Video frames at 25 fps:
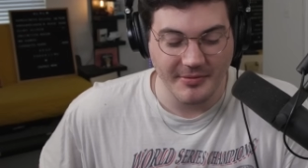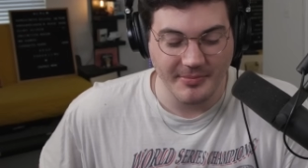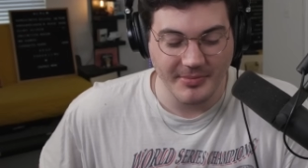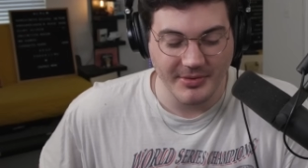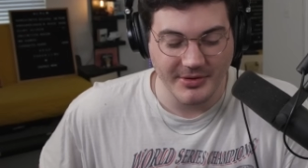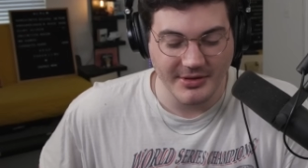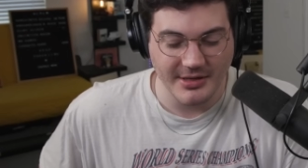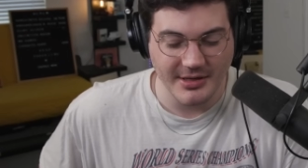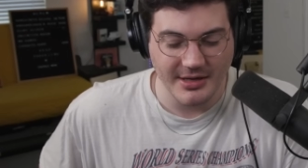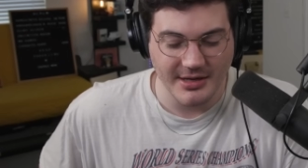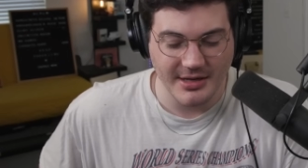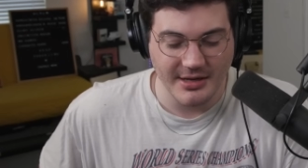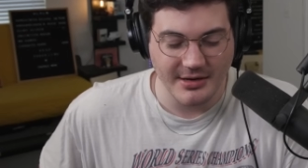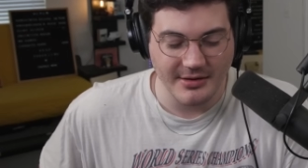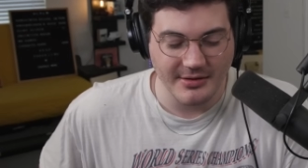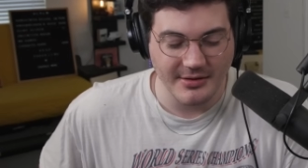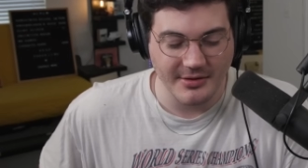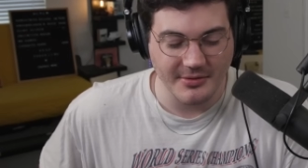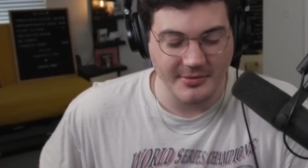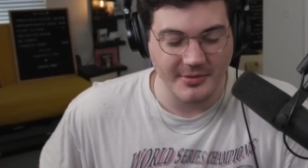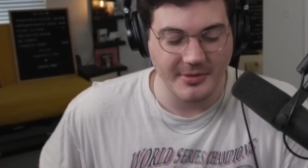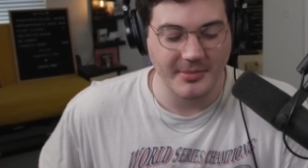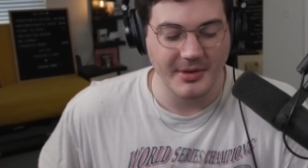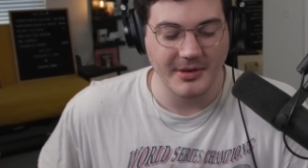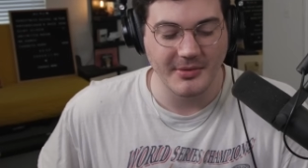But yeah, I don't know
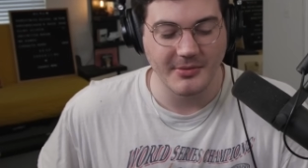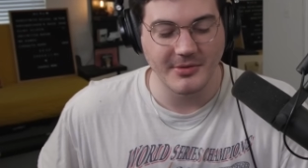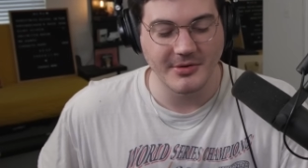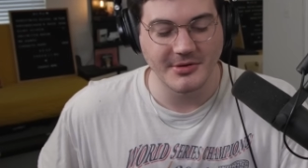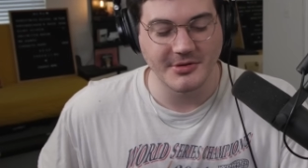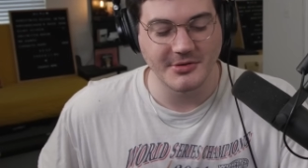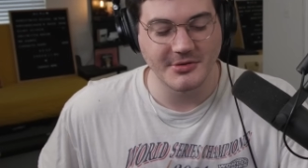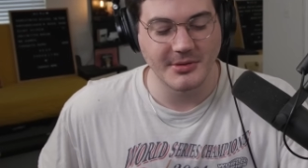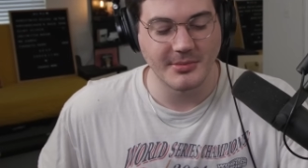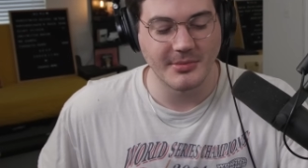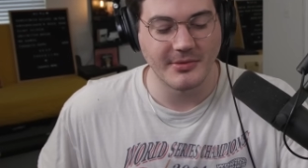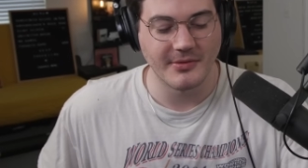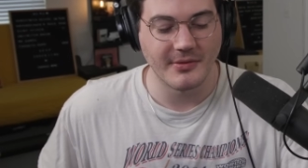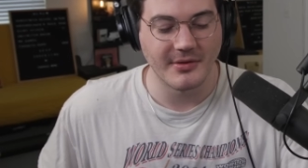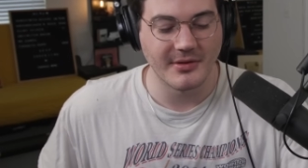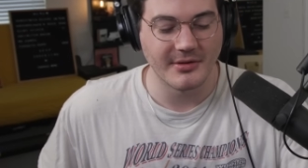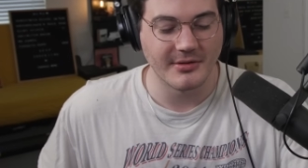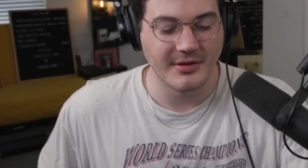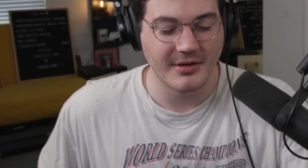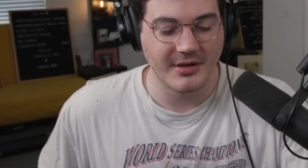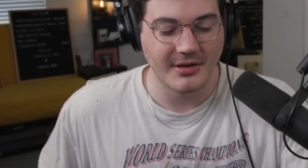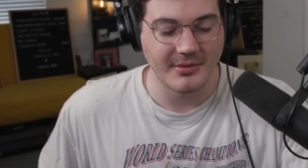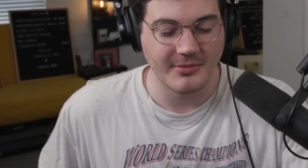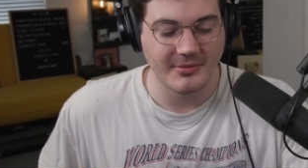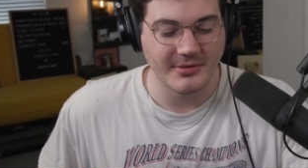what my worst trip of all
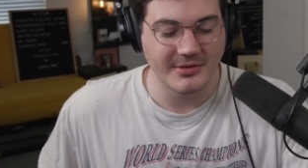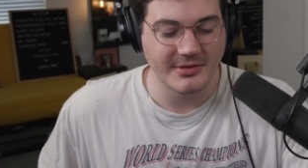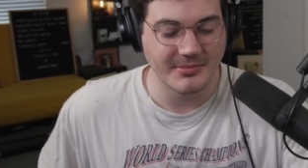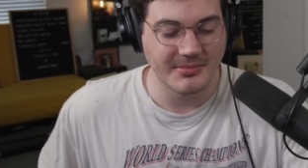time was,